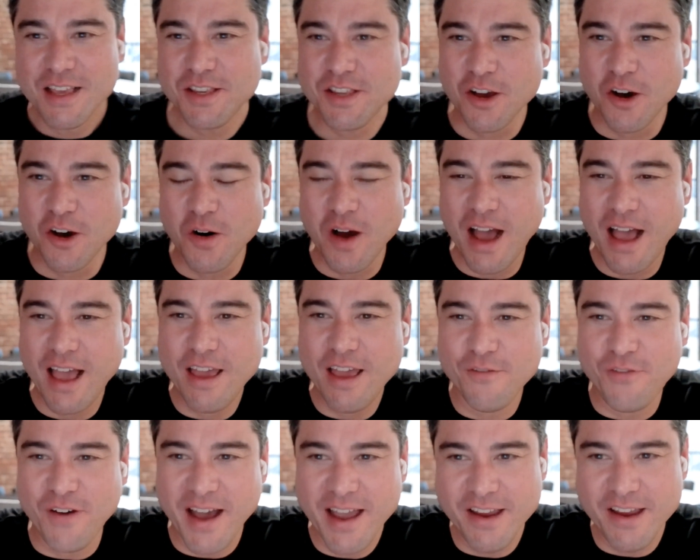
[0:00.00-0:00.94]
So if
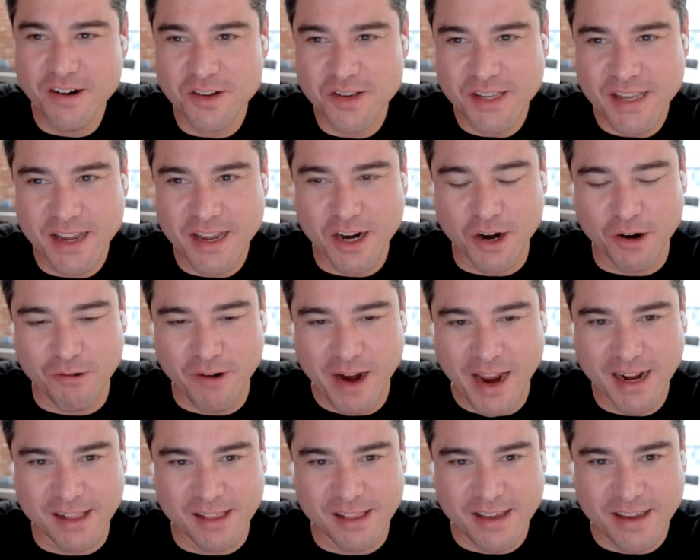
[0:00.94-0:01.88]
I understand
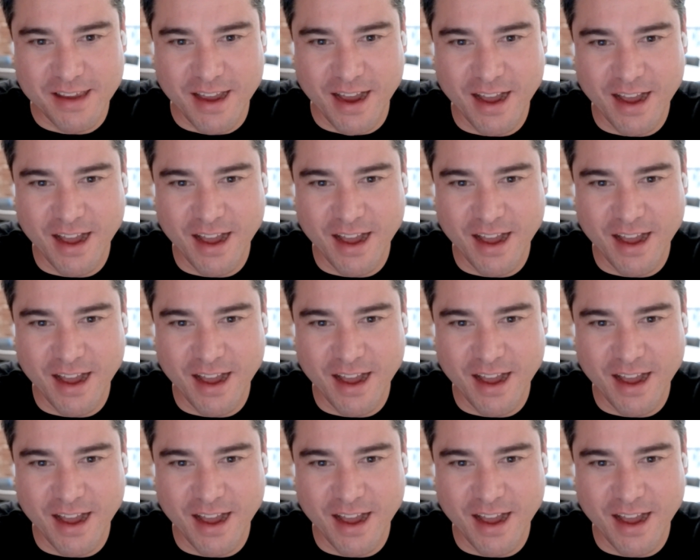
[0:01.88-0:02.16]
correctly,